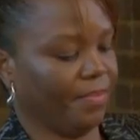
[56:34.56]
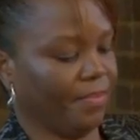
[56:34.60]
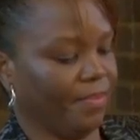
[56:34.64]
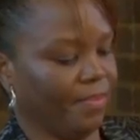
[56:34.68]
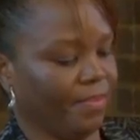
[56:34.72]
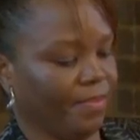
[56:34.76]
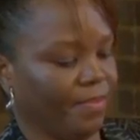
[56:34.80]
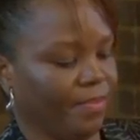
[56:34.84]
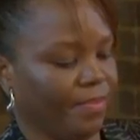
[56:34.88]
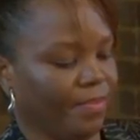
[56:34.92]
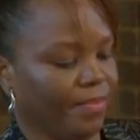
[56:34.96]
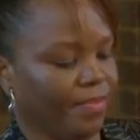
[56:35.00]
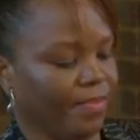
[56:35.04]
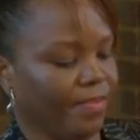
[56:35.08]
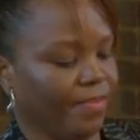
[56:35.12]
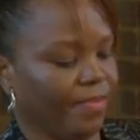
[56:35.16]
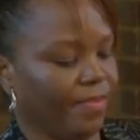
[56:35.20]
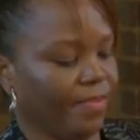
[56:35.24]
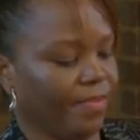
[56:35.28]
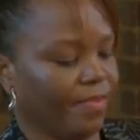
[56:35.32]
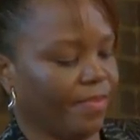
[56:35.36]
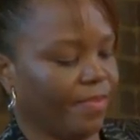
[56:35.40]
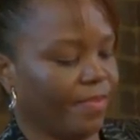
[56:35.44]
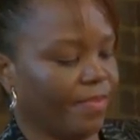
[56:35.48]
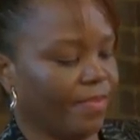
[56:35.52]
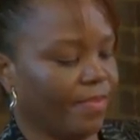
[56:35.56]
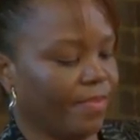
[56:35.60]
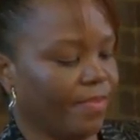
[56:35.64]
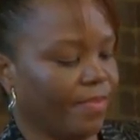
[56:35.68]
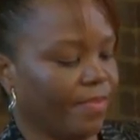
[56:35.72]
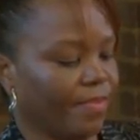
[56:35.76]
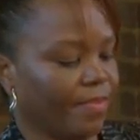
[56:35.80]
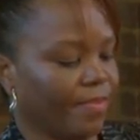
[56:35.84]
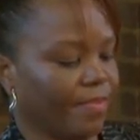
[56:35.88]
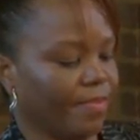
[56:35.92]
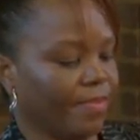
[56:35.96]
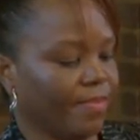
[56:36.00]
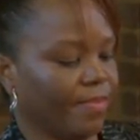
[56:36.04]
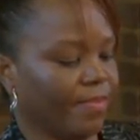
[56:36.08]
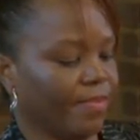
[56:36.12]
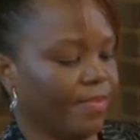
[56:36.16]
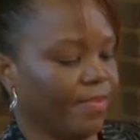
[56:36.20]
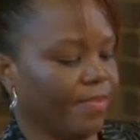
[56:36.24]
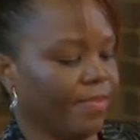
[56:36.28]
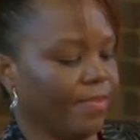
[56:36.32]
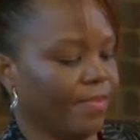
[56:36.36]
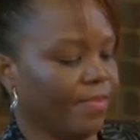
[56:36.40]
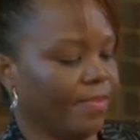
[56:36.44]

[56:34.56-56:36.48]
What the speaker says: (no one is talking)